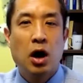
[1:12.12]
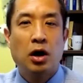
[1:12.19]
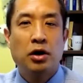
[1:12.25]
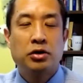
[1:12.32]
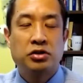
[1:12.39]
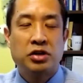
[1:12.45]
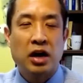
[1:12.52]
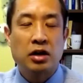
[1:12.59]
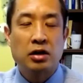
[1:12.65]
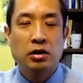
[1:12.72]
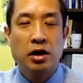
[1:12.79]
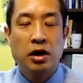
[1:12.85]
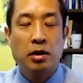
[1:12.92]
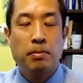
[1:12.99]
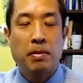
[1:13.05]

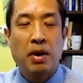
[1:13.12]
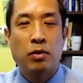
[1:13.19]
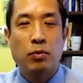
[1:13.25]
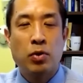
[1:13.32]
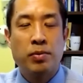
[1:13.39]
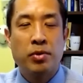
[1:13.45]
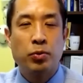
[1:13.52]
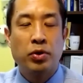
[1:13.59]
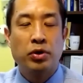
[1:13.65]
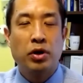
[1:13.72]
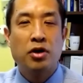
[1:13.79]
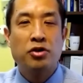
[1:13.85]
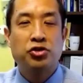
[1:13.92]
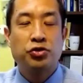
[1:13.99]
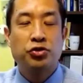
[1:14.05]
Secondly, men and women with
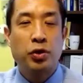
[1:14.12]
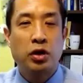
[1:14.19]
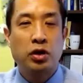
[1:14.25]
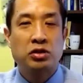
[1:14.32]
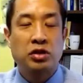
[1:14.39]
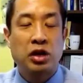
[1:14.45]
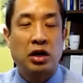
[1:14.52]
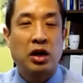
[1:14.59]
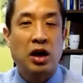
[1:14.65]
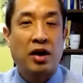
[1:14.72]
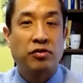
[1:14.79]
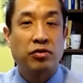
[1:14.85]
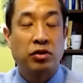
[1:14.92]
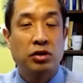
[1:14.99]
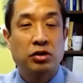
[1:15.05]
untreated
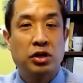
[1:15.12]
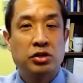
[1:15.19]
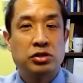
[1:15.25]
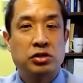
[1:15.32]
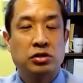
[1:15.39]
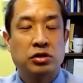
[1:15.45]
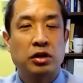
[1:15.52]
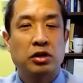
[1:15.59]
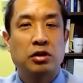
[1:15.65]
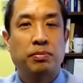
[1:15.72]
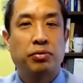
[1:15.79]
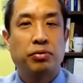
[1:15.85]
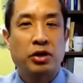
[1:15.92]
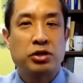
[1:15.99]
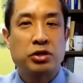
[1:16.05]
psychiatric conditions like
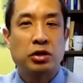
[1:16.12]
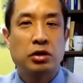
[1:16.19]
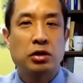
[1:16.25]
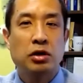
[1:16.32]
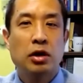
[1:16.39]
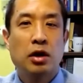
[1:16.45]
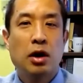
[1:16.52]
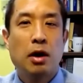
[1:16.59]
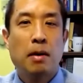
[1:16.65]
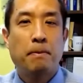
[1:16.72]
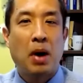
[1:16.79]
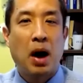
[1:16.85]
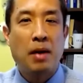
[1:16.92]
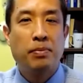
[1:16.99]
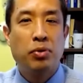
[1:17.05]
depression,
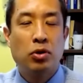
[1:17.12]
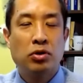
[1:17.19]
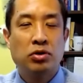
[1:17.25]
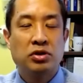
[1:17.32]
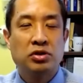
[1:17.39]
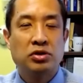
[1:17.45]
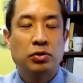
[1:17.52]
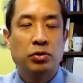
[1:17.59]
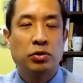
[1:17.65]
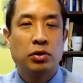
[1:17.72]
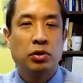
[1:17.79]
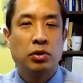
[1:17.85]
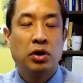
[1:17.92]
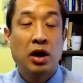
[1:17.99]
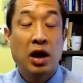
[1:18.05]
bipolar
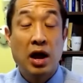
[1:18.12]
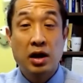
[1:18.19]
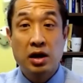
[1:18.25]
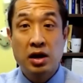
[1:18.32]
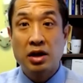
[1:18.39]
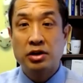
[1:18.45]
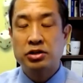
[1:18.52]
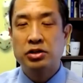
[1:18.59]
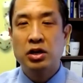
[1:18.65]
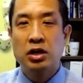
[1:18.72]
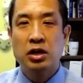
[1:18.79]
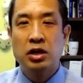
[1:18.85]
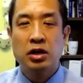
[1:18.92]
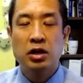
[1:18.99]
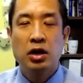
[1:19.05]
disorder,
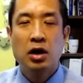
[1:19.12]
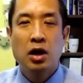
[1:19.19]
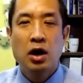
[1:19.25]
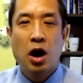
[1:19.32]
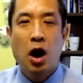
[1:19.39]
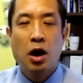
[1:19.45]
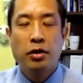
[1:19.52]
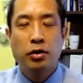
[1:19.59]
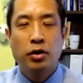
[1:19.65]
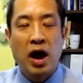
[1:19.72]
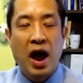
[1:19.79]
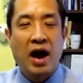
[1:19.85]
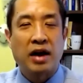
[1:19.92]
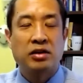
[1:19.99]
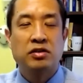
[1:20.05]
ADHD, other
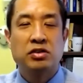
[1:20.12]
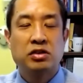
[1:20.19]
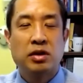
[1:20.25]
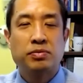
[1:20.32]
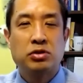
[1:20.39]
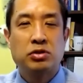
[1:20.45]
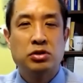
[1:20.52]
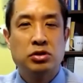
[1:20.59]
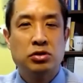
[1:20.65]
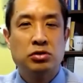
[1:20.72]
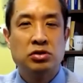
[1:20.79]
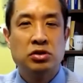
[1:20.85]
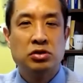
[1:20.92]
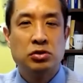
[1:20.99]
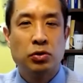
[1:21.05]
active substance
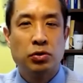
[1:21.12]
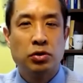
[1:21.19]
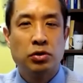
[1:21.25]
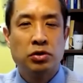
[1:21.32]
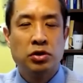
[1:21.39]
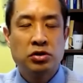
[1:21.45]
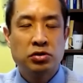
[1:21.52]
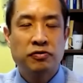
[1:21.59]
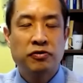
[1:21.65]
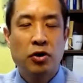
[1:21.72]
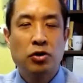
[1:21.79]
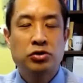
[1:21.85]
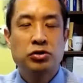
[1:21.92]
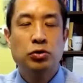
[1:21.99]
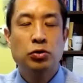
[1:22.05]
use disorder. These are
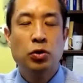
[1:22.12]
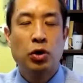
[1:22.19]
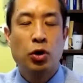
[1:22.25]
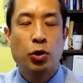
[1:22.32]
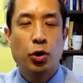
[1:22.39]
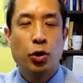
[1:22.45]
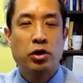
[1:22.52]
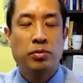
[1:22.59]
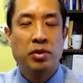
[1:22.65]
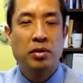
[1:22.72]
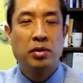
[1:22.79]
folks who are going to be